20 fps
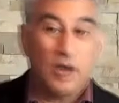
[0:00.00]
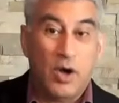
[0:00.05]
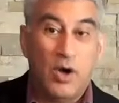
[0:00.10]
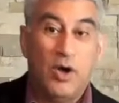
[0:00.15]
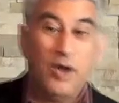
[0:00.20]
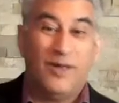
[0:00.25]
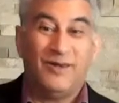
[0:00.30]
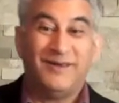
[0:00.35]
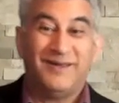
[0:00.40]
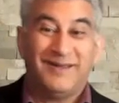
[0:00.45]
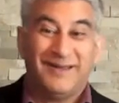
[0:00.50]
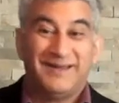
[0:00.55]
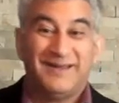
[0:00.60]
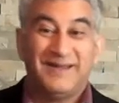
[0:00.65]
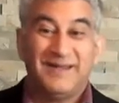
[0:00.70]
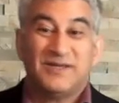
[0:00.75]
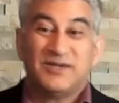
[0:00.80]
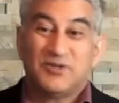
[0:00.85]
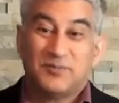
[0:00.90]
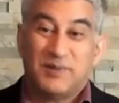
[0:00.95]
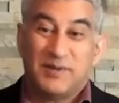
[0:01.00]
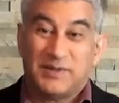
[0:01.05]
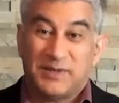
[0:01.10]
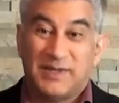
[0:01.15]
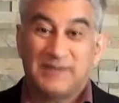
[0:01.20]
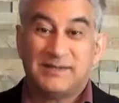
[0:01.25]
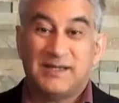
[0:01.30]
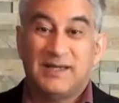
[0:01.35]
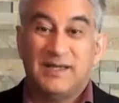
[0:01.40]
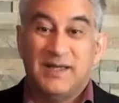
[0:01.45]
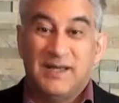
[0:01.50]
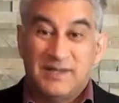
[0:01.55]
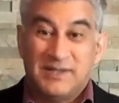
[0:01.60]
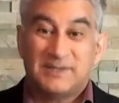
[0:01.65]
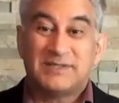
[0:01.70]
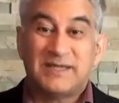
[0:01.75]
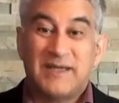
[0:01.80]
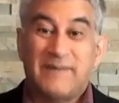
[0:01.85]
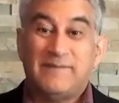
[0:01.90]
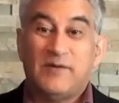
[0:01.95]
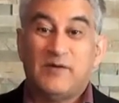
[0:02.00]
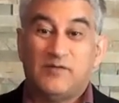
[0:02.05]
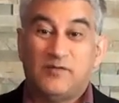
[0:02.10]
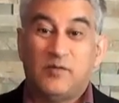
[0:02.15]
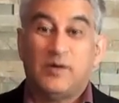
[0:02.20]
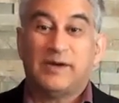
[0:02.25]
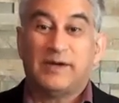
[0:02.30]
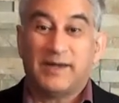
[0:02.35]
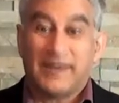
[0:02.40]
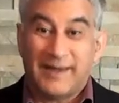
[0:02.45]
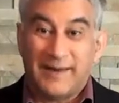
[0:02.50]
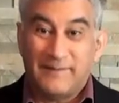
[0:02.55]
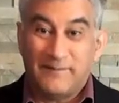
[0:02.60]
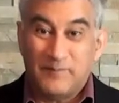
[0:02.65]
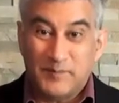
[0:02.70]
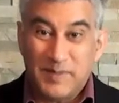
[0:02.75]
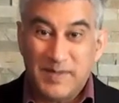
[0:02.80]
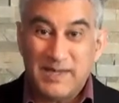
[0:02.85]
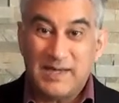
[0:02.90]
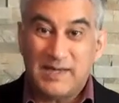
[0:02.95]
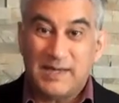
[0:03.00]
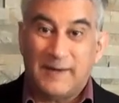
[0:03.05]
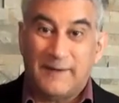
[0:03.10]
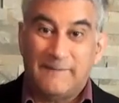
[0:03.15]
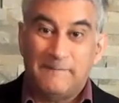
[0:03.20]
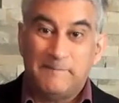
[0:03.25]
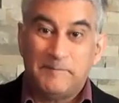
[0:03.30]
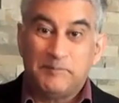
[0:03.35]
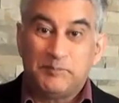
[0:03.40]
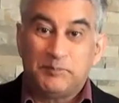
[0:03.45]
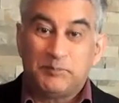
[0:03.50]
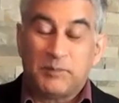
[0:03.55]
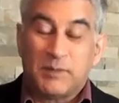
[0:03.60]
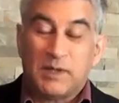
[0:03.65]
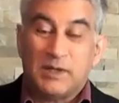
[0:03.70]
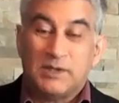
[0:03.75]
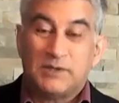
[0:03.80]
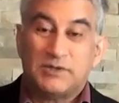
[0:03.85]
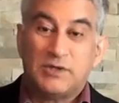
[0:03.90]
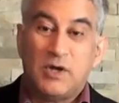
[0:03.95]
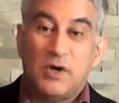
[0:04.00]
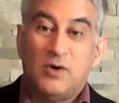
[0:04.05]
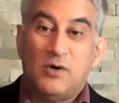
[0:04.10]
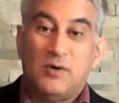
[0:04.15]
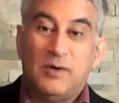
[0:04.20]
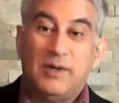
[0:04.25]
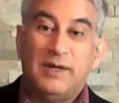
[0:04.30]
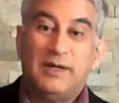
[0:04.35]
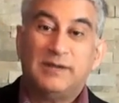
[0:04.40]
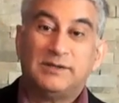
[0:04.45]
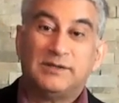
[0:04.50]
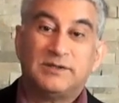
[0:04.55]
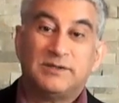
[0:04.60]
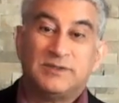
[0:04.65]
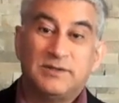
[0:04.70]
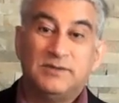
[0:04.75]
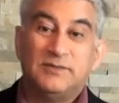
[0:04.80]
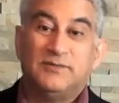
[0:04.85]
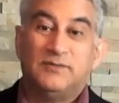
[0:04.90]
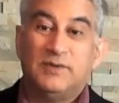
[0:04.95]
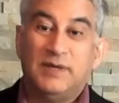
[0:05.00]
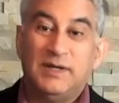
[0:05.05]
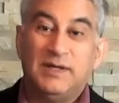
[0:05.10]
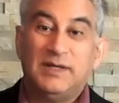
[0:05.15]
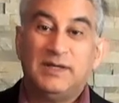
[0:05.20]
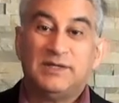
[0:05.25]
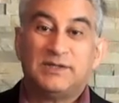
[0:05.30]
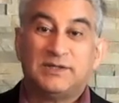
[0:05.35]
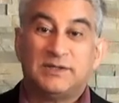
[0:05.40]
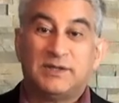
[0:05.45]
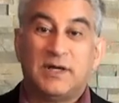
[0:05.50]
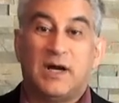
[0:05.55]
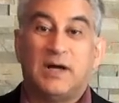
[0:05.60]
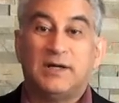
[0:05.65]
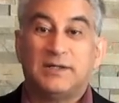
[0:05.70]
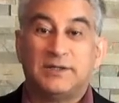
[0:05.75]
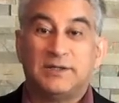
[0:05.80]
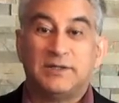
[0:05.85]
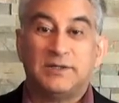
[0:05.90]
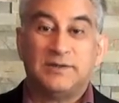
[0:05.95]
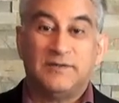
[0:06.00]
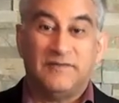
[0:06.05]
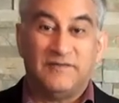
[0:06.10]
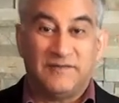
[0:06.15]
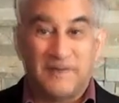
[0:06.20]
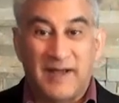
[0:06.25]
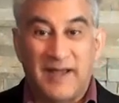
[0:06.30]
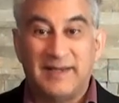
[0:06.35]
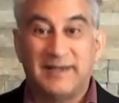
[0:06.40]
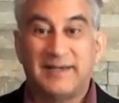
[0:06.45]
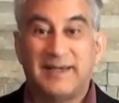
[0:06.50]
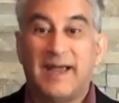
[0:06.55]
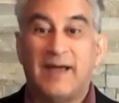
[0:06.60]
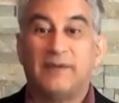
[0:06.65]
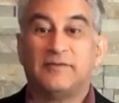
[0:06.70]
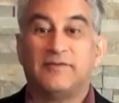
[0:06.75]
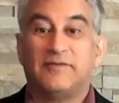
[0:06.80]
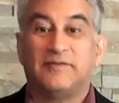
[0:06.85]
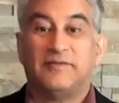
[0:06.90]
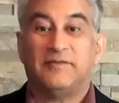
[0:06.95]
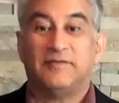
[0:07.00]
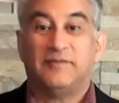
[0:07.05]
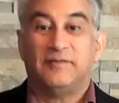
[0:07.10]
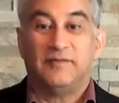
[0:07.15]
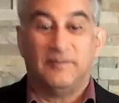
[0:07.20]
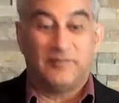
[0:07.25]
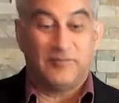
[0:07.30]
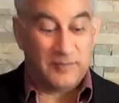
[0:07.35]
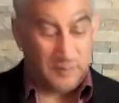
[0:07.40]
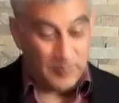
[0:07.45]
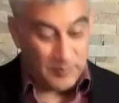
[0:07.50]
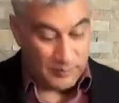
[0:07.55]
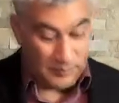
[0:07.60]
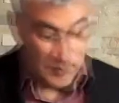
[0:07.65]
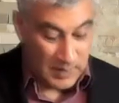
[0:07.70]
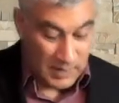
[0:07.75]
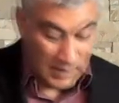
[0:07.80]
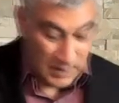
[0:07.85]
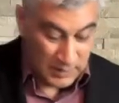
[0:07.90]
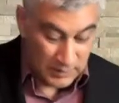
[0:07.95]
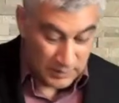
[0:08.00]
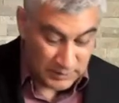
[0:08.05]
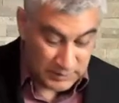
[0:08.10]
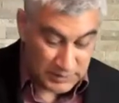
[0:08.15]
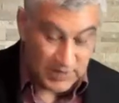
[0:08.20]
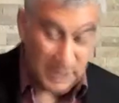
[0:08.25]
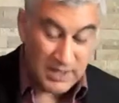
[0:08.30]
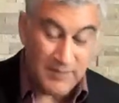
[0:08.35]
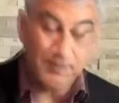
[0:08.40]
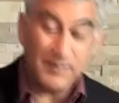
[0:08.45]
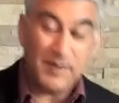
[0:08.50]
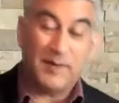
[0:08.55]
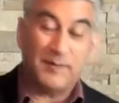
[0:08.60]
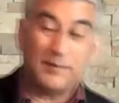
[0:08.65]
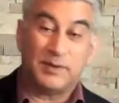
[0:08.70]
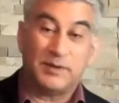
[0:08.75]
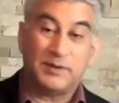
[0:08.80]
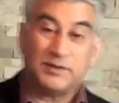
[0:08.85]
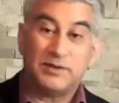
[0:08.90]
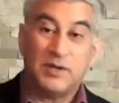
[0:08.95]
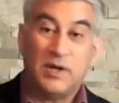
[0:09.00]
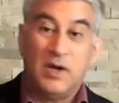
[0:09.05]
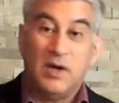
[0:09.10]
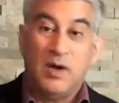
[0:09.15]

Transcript: all it is, but that's some of what it can be. So it's to really start to find out from your team members,